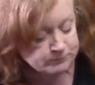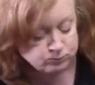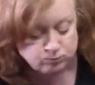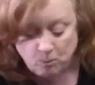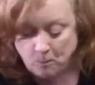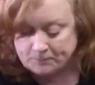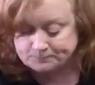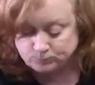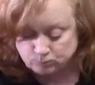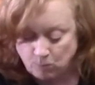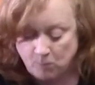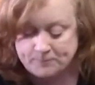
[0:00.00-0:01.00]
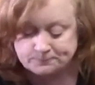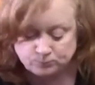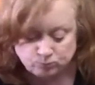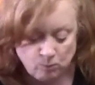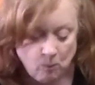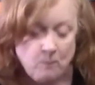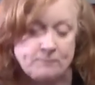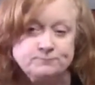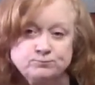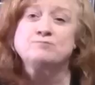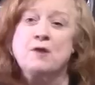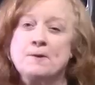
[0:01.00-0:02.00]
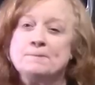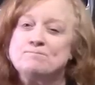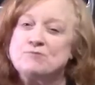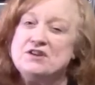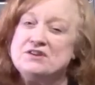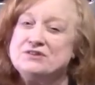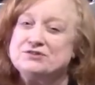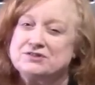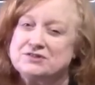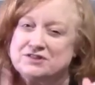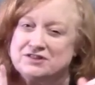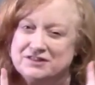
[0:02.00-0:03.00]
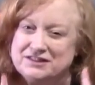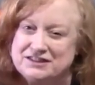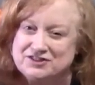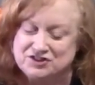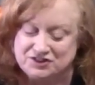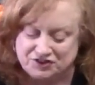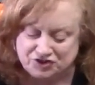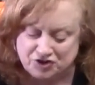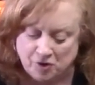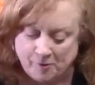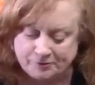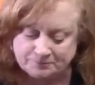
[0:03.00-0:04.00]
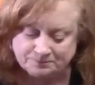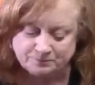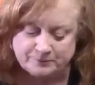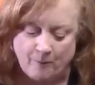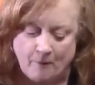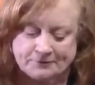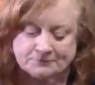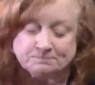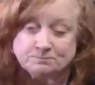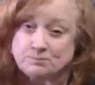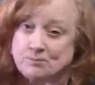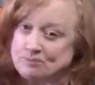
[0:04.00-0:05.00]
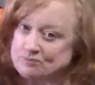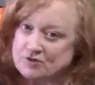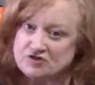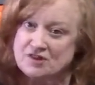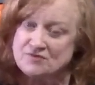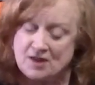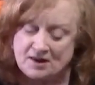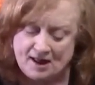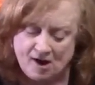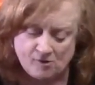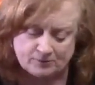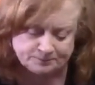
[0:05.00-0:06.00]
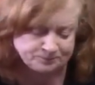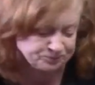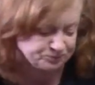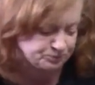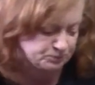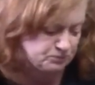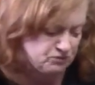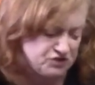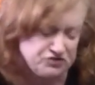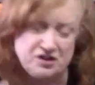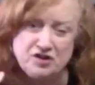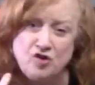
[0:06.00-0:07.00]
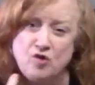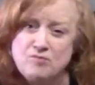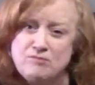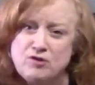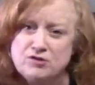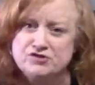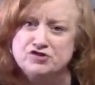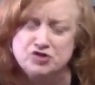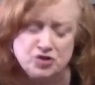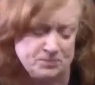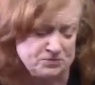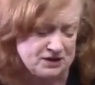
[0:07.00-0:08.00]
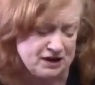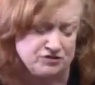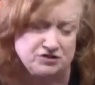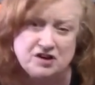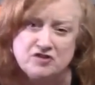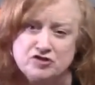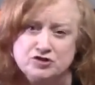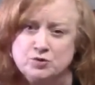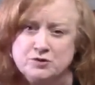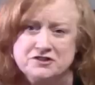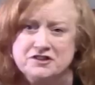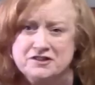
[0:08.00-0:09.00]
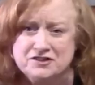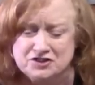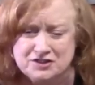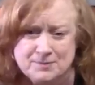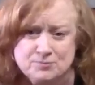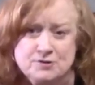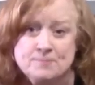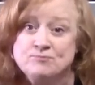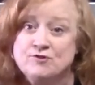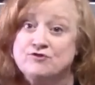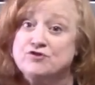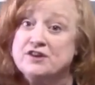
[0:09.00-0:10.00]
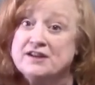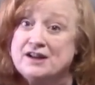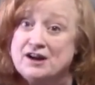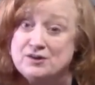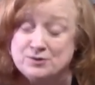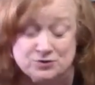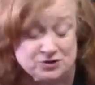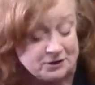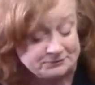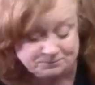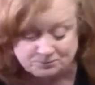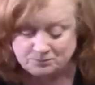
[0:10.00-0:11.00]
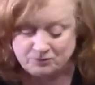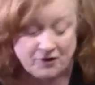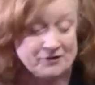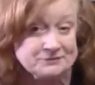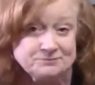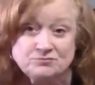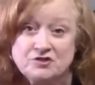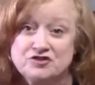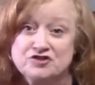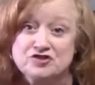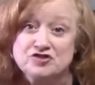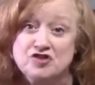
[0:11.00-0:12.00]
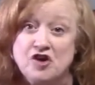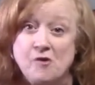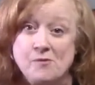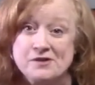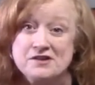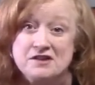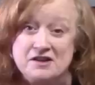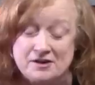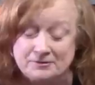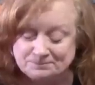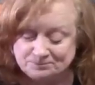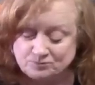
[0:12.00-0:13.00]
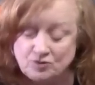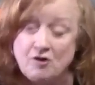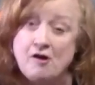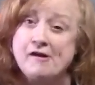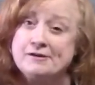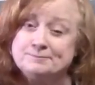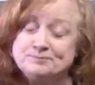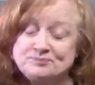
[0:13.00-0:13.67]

Mm. That is delicious. Mm. Set that out. Set a whole bowl of scoops out or other tortilla chips, Fritos. Just go in. All right.